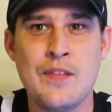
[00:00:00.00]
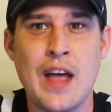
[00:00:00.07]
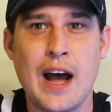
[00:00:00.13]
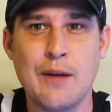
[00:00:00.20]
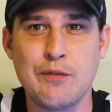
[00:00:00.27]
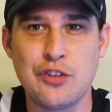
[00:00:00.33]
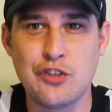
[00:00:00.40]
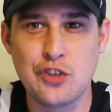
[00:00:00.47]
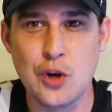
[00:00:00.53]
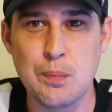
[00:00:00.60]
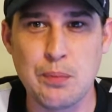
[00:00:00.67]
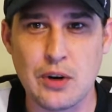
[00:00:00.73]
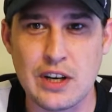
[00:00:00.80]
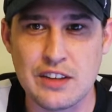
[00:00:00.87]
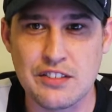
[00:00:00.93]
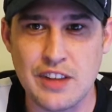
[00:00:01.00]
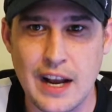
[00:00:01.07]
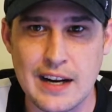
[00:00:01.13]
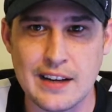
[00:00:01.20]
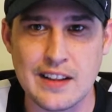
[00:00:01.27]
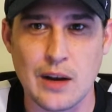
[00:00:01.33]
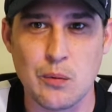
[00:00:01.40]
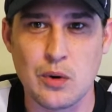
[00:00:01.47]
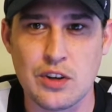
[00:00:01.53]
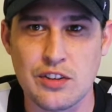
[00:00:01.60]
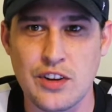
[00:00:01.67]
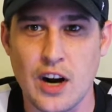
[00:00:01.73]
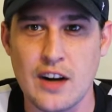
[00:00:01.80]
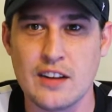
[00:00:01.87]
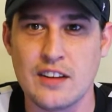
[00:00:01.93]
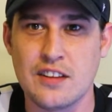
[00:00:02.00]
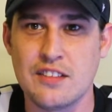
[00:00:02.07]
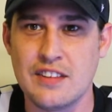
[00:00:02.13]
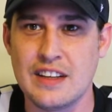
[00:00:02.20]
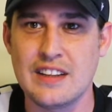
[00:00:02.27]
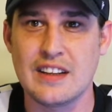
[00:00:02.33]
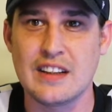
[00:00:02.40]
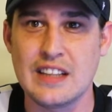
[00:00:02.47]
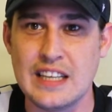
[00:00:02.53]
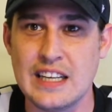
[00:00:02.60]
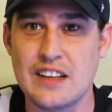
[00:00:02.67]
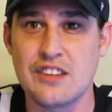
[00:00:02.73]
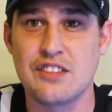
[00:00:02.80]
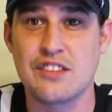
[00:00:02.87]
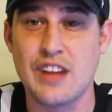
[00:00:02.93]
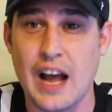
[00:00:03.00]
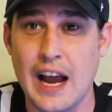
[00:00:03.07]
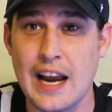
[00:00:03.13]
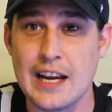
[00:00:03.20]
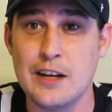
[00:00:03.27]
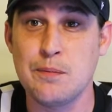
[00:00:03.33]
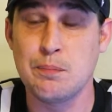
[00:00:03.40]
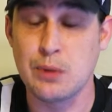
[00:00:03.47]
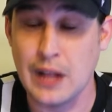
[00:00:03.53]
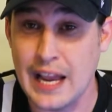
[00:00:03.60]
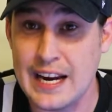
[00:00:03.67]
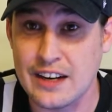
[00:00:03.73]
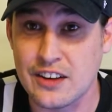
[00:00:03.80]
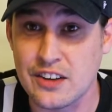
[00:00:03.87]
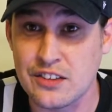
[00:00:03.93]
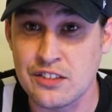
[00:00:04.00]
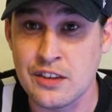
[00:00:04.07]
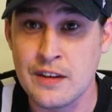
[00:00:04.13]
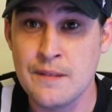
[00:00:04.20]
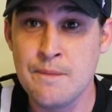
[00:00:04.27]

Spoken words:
I'm super excited that we're starting to see the league sign players,